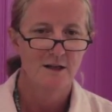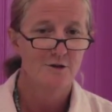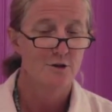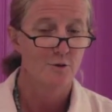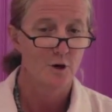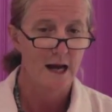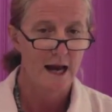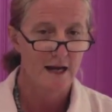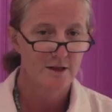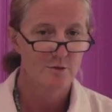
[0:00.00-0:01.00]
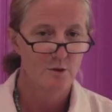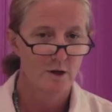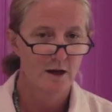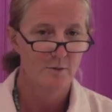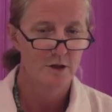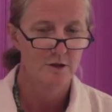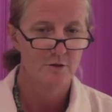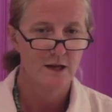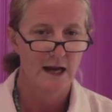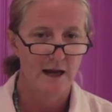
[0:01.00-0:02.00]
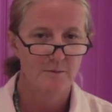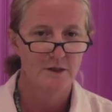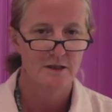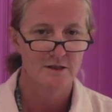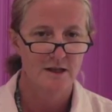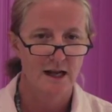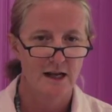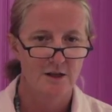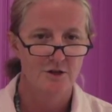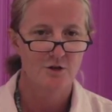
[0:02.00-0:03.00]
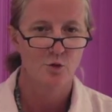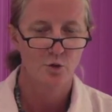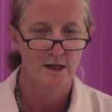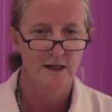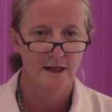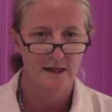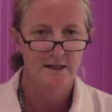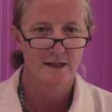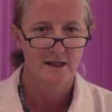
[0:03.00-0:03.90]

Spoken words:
So for cats, we recommend New Cat because it has taurine in it,